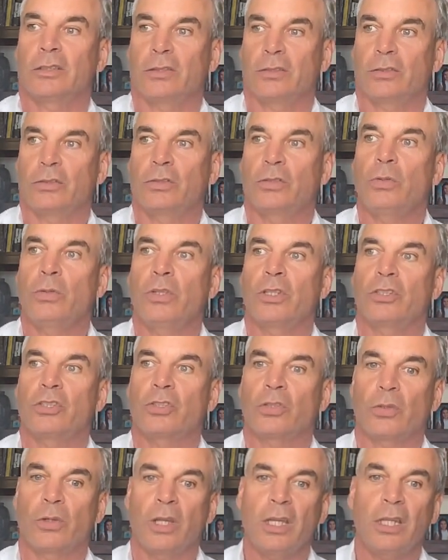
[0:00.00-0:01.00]
do the
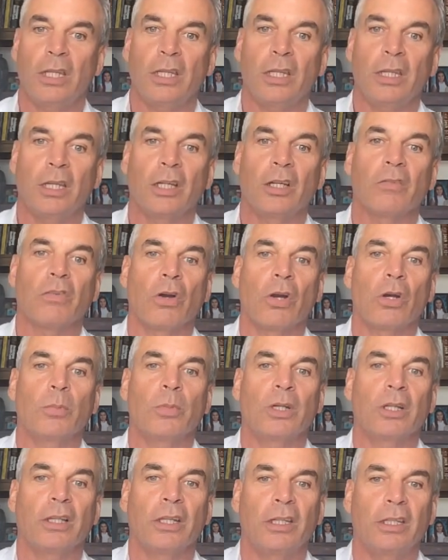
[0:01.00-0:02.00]
training of
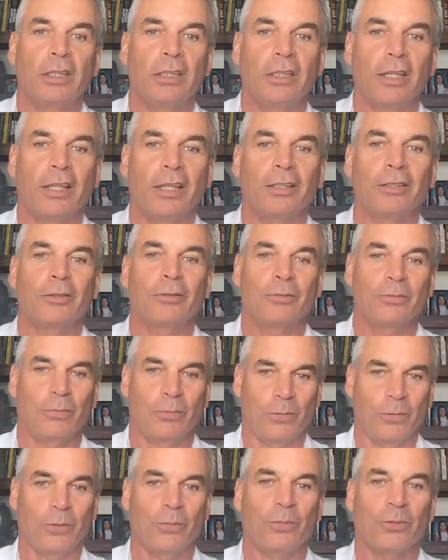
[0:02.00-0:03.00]
ArmorerLink, and
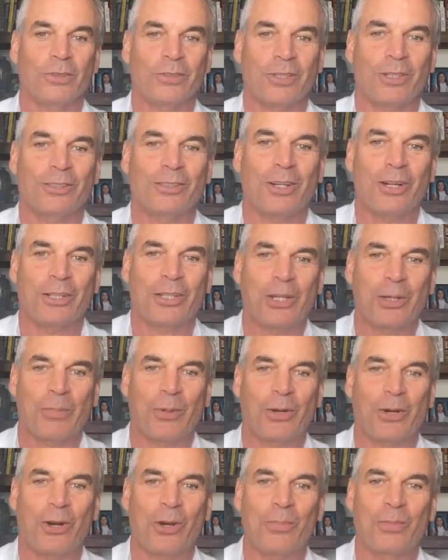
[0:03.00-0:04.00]
we'll, we'll start talking
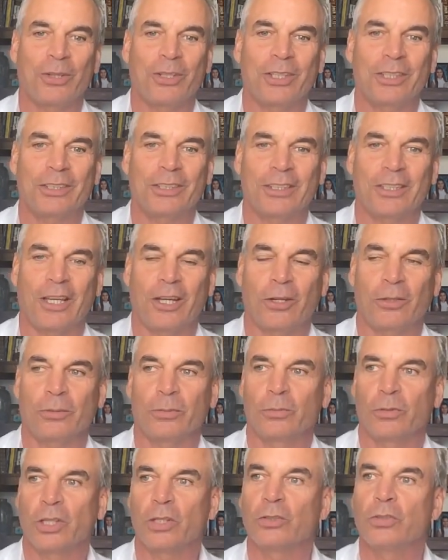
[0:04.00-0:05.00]
about ArmorerLink now.
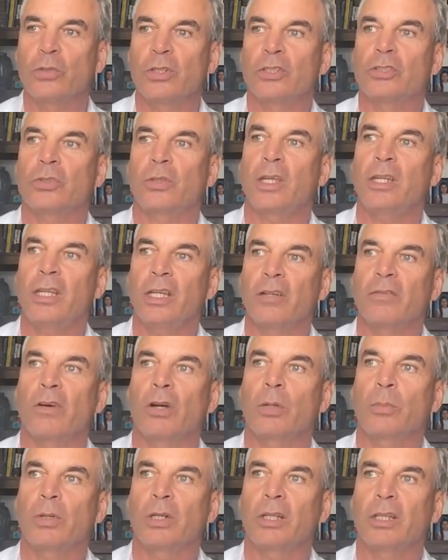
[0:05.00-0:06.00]
They'll do the training of
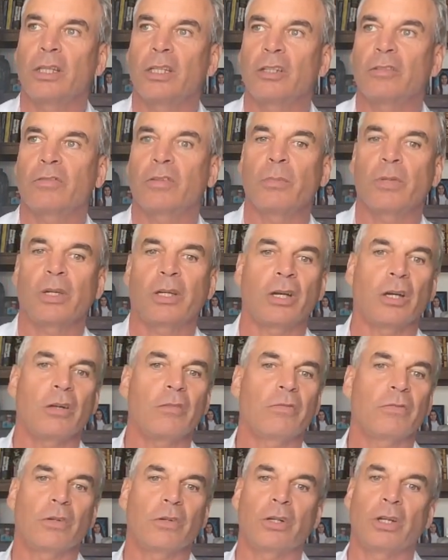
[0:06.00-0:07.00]
ArmorerLink from the
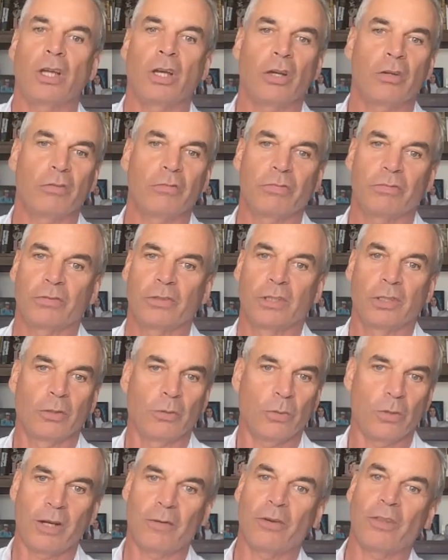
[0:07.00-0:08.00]
comfort of
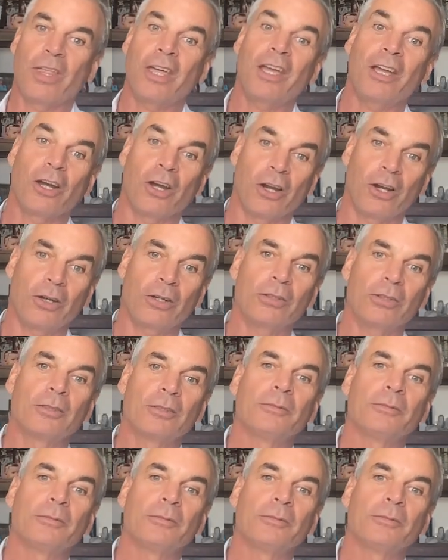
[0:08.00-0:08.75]
wherever they are,